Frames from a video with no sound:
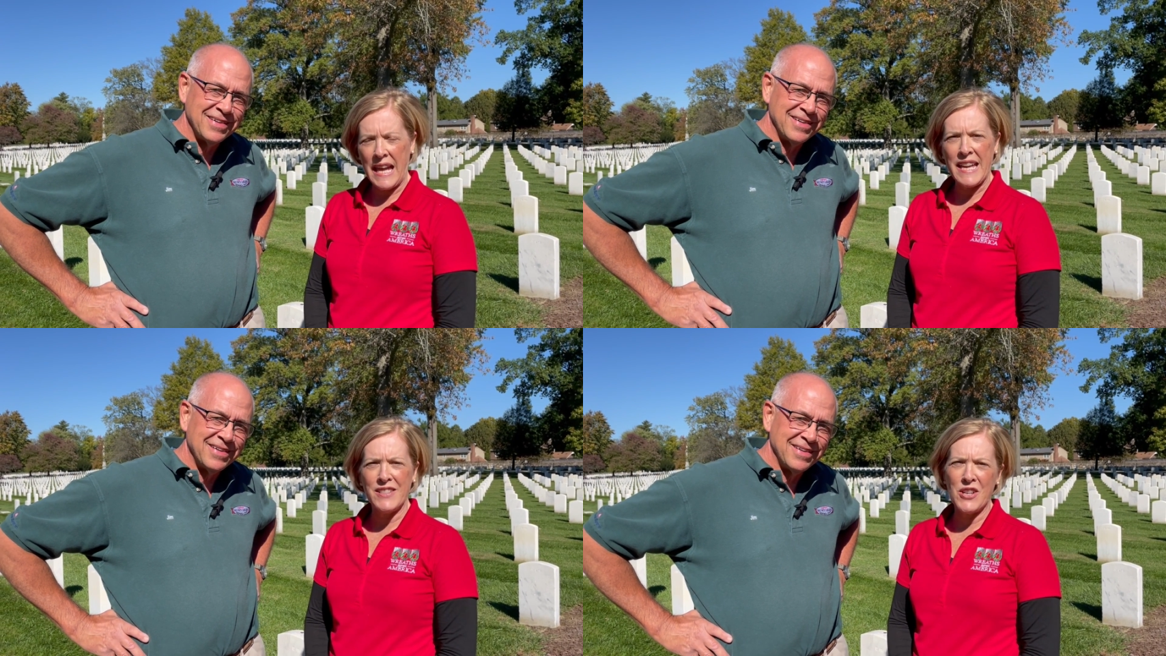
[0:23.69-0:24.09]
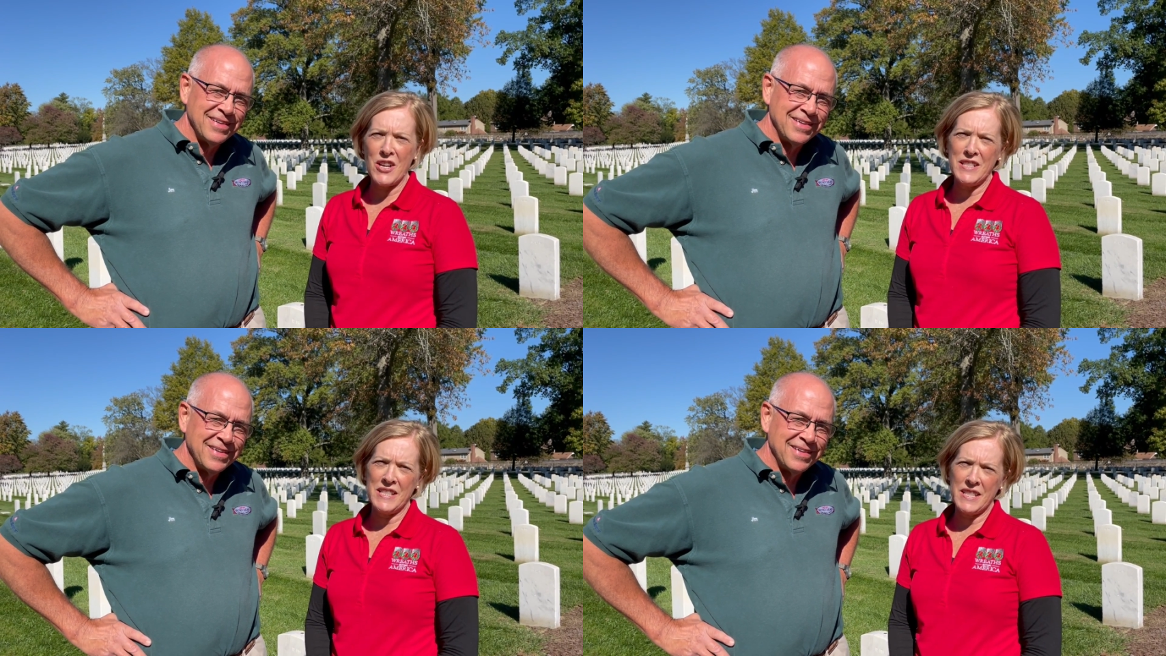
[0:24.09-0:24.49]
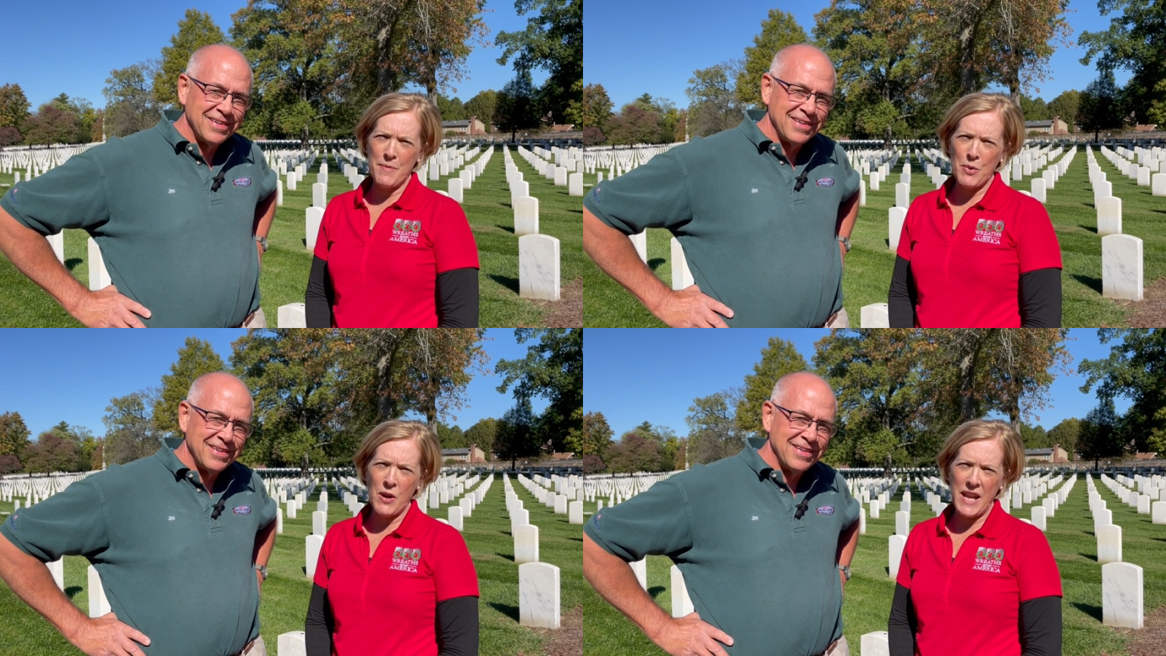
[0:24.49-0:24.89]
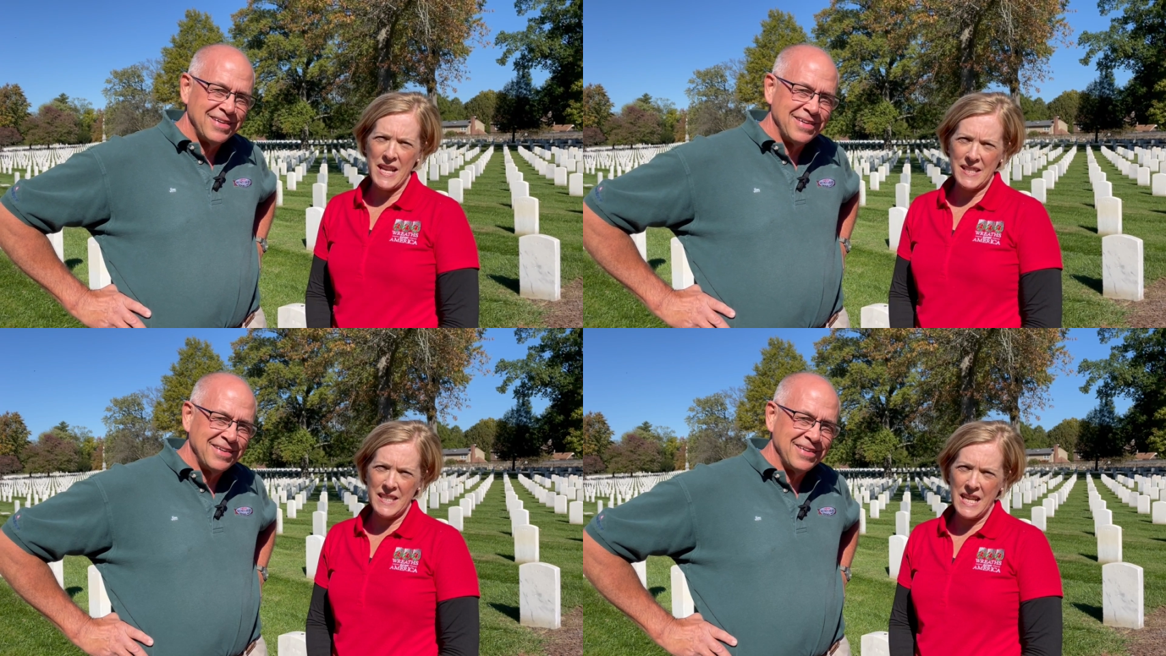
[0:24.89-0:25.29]
Speaker 1: and on December
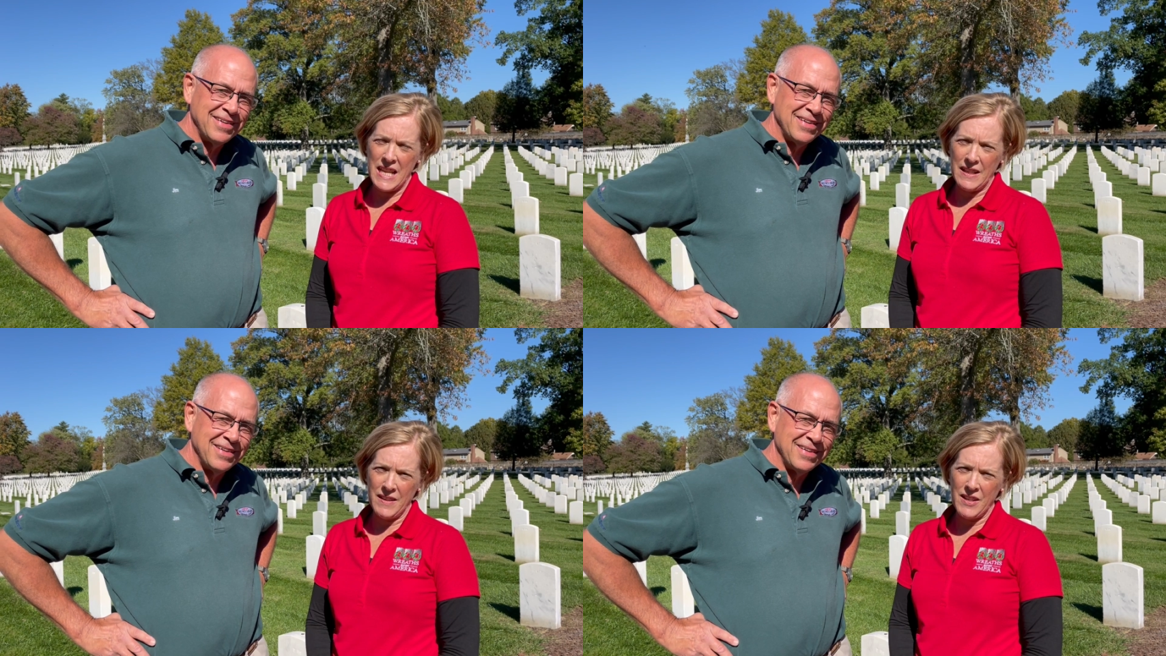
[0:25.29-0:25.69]
18th,